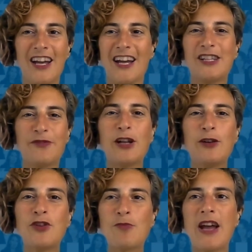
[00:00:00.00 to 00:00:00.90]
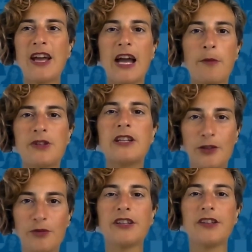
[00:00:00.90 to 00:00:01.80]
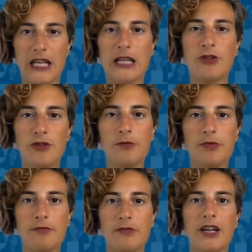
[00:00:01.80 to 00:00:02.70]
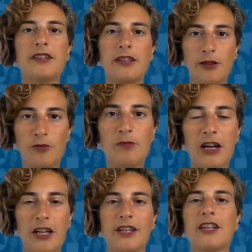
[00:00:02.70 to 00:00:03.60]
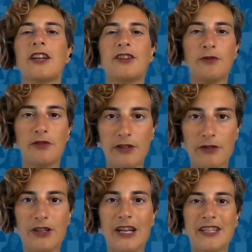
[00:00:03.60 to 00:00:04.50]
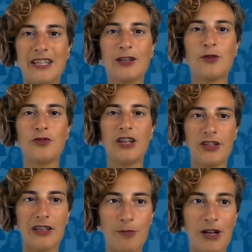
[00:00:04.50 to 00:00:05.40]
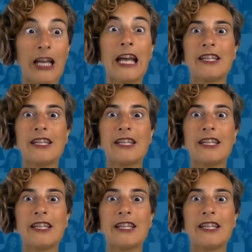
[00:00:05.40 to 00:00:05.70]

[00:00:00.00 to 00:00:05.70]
And if I look back, I'm still doing the same job. I still do marketing. I still do digital marketing.